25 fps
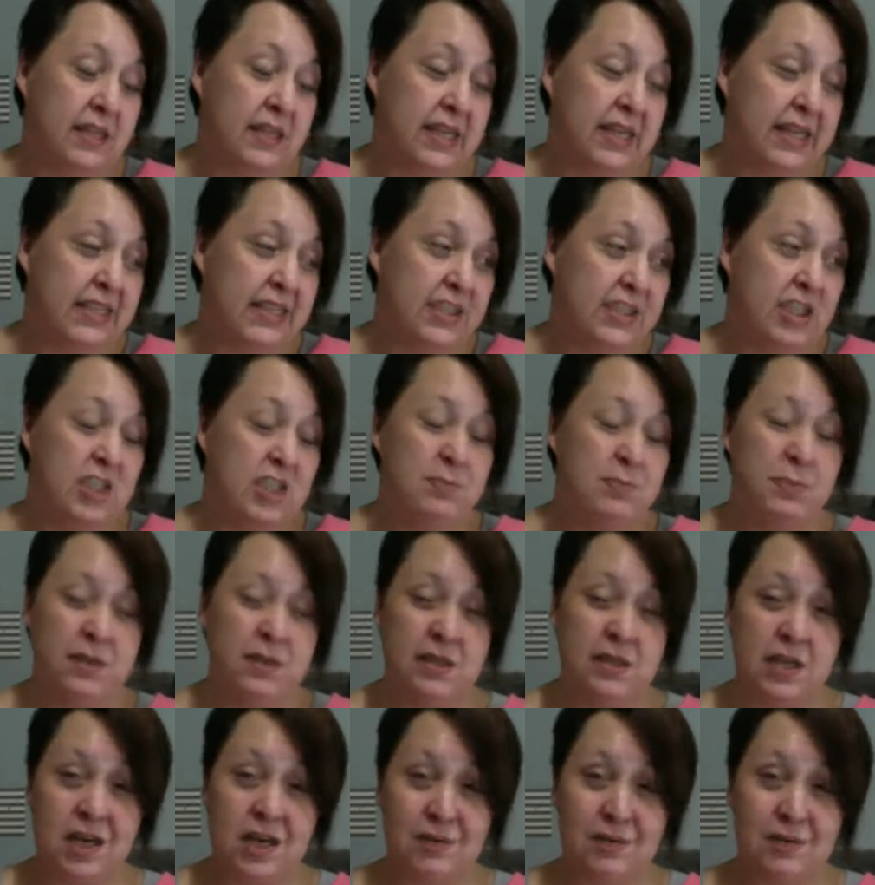just been a
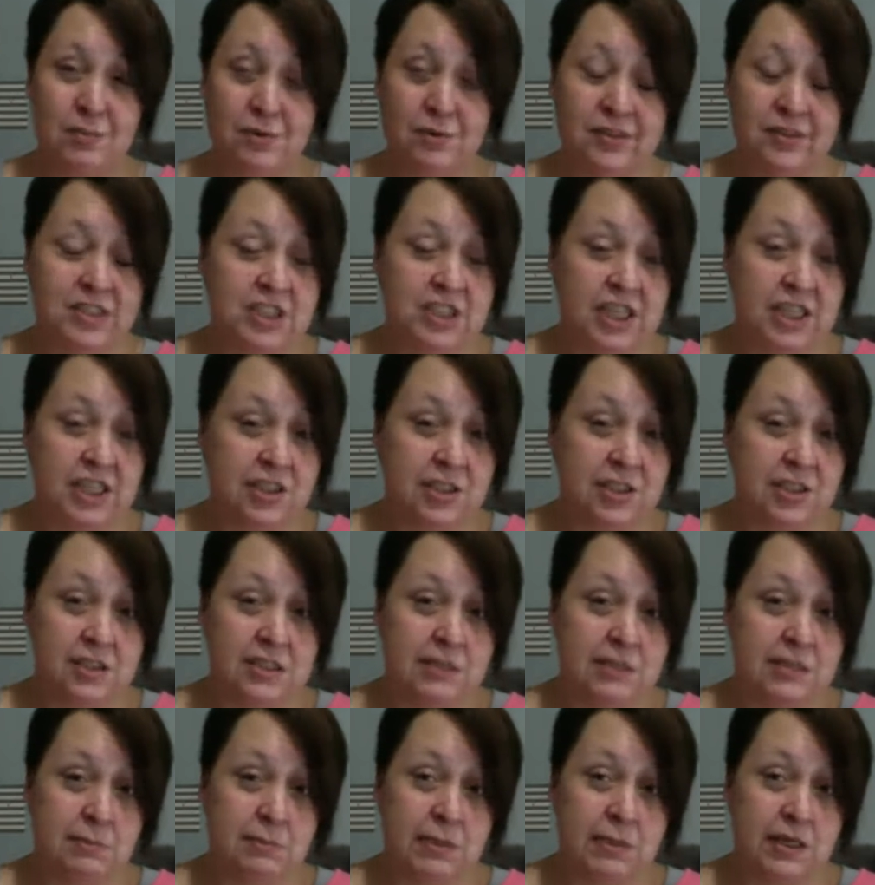couple of changes
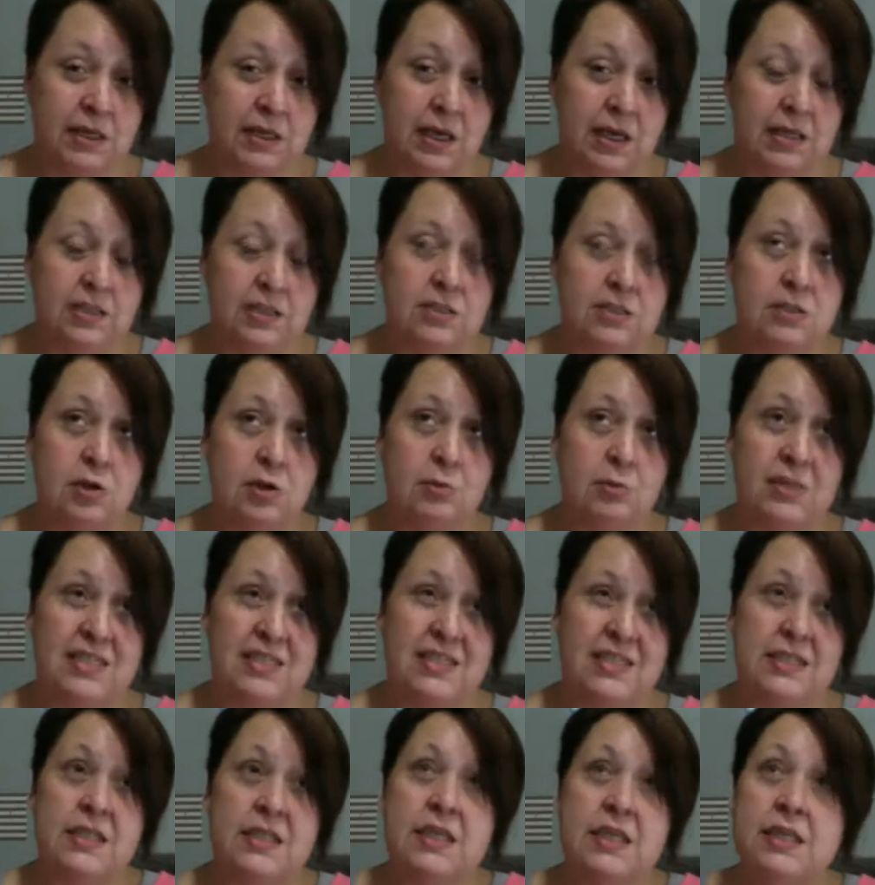in me. I just know my
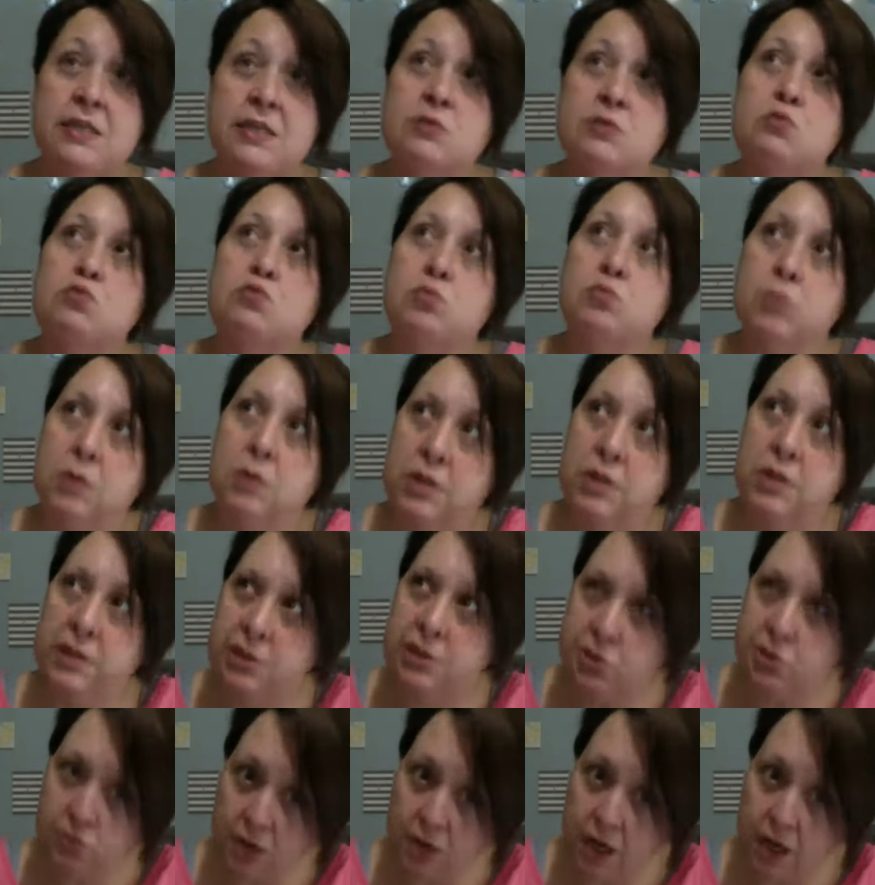skin is really
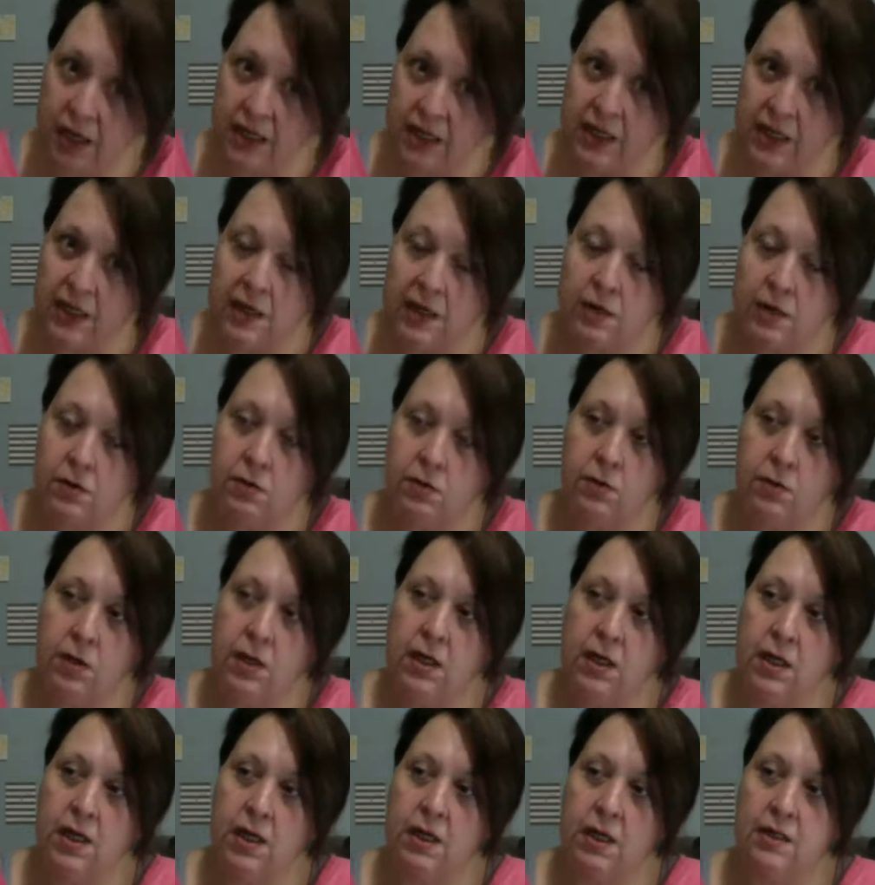dry now.
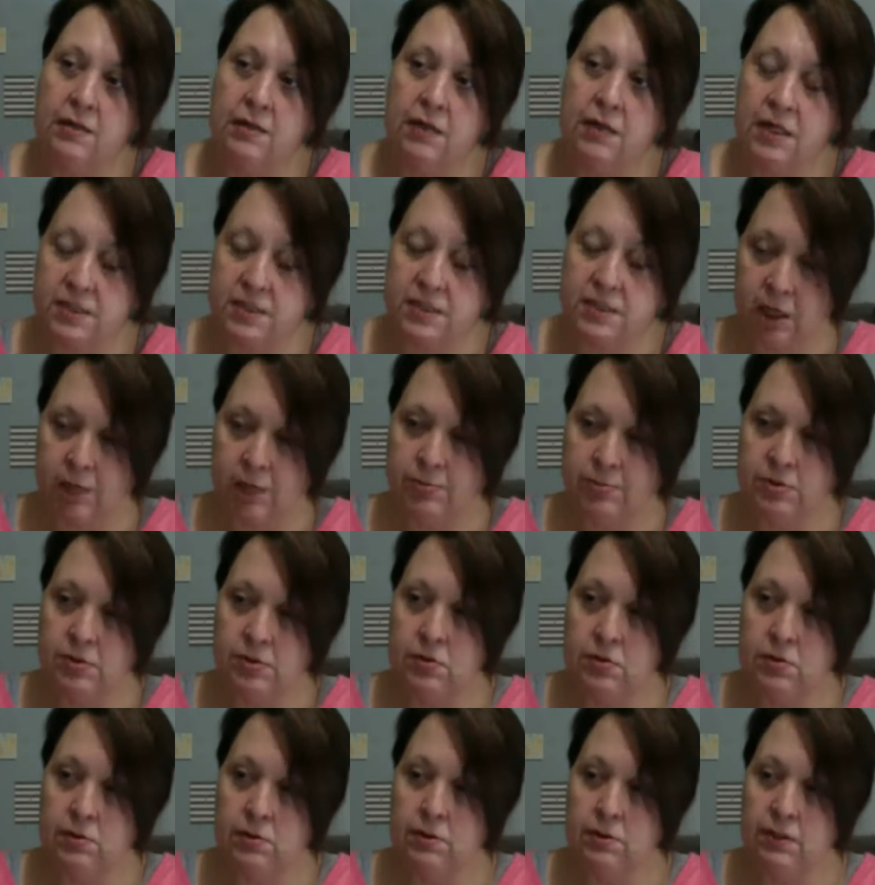I stopped
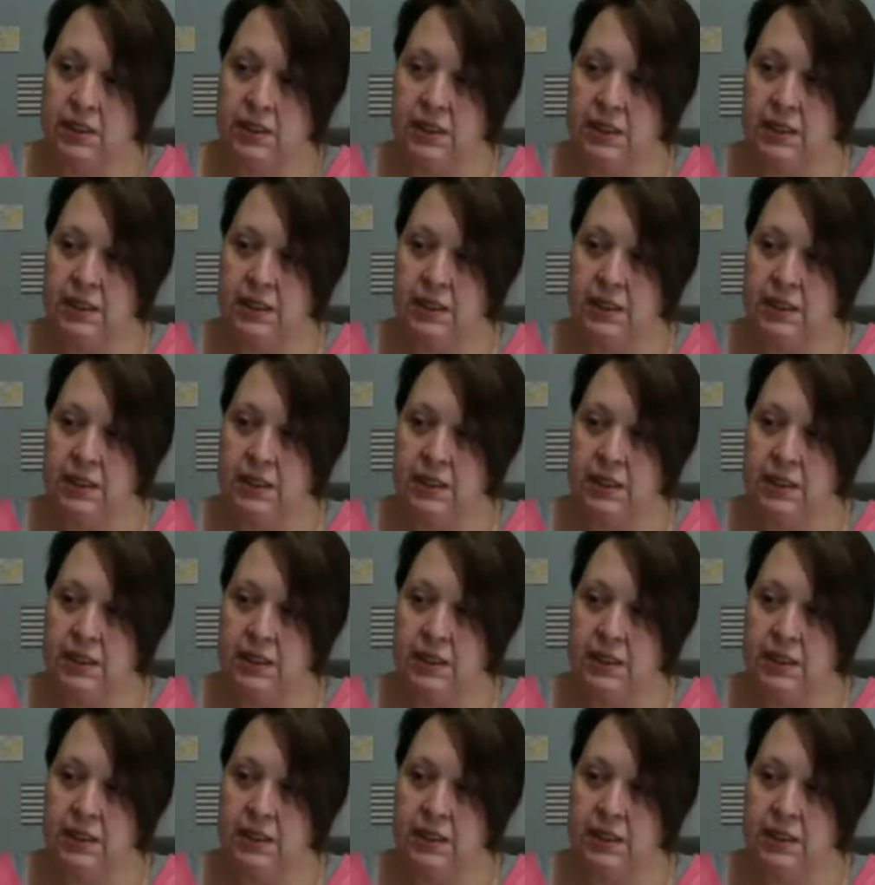snoring,